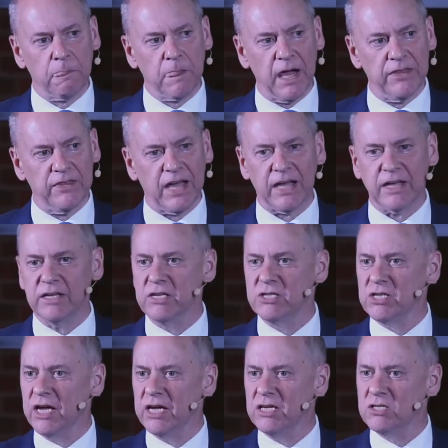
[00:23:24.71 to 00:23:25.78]
And that
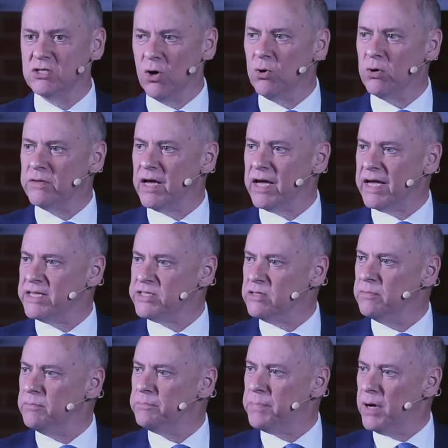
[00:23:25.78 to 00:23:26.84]
is a dog that
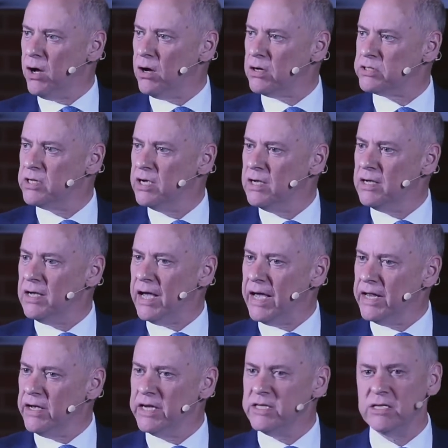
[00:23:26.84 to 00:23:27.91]
hasn't barked,
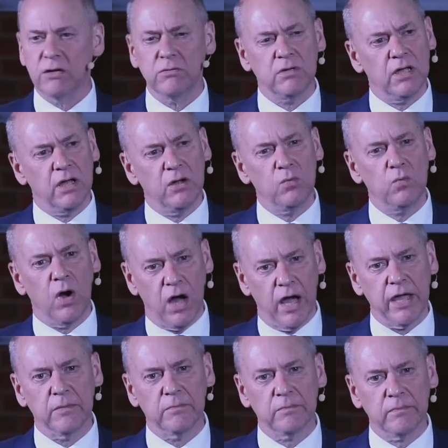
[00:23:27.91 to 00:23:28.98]
and I don't know why.